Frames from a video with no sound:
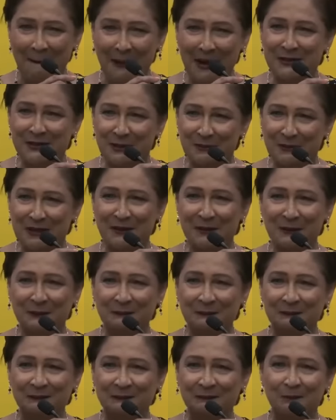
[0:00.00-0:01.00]
and Tobago,
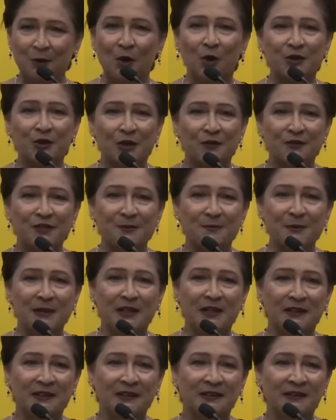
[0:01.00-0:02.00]
Port of
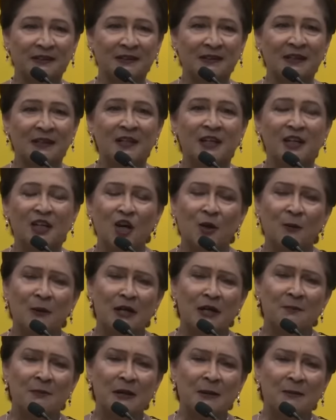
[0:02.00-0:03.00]
Spain. You know how
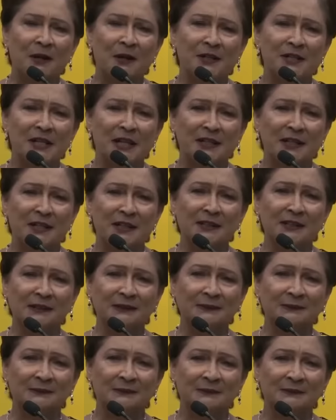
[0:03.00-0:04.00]
many people attended?
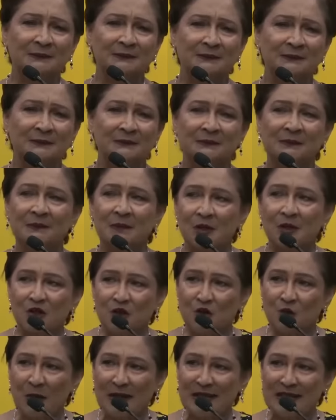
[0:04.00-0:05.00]

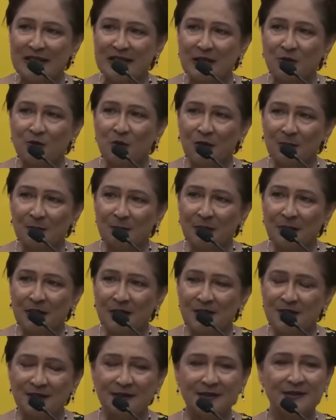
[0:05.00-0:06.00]
21
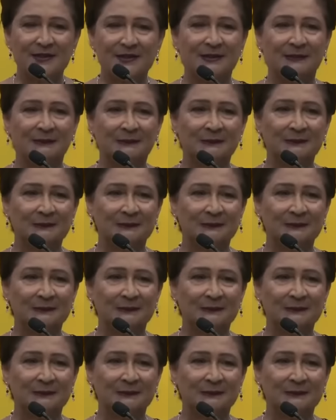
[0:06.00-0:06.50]
persons